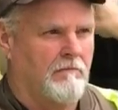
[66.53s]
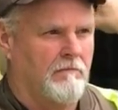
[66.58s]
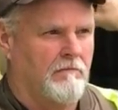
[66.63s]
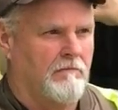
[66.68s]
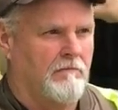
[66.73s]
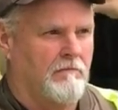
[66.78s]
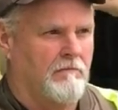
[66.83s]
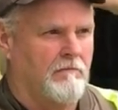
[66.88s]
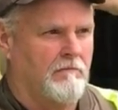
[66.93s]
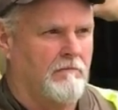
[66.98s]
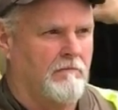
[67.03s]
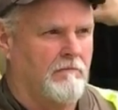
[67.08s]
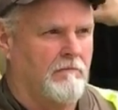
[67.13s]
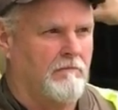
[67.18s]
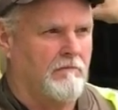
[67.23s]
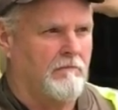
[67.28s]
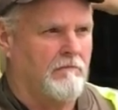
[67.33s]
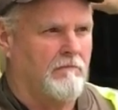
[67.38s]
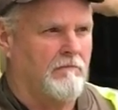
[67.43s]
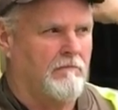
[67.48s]

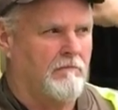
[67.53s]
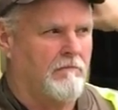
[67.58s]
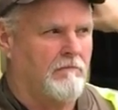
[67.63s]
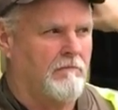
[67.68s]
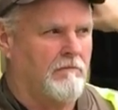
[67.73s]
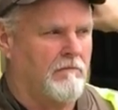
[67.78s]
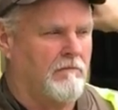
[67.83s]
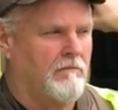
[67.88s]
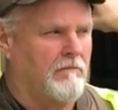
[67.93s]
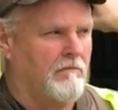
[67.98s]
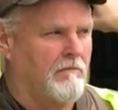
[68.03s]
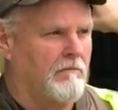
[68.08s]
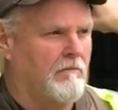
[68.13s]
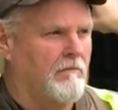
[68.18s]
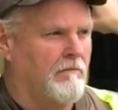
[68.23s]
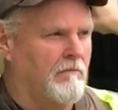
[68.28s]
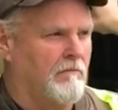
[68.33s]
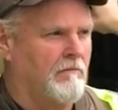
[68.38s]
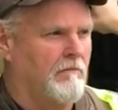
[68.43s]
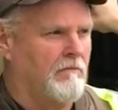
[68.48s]

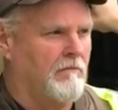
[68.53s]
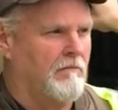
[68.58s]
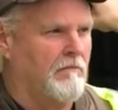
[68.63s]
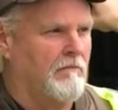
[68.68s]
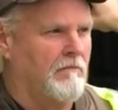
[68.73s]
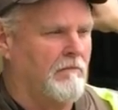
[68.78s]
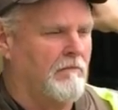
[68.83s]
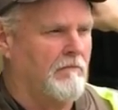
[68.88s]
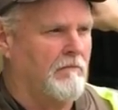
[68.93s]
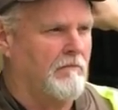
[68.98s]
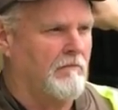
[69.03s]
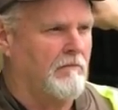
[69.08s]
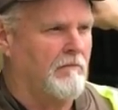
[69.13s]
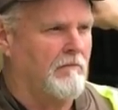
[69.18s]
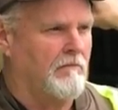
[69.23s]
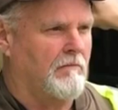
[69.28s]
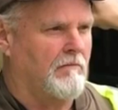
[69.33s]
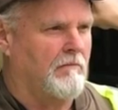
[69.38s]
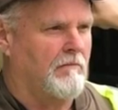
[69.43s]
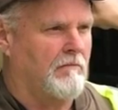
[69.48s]

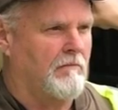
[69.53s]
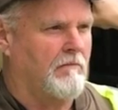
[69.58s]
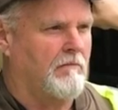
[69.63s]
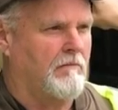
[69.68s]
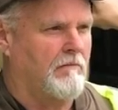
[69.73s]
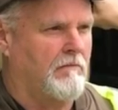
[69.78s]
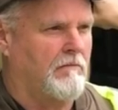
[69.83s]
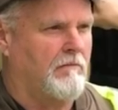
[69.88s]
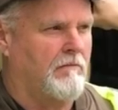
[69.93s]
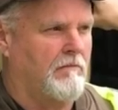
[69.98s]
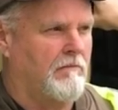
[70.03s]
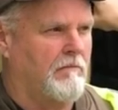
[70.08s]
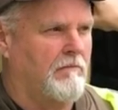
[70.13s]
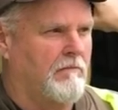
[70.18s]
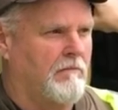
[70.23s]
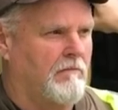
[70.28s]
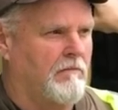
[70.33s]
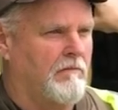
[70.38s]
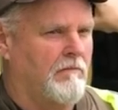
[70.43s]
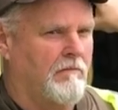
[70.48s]

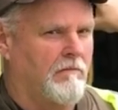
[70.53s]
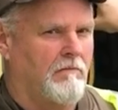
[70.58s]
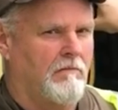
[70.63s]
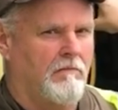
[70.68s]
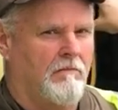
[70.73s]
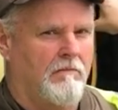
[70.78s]
No words are spoken by the person on screen.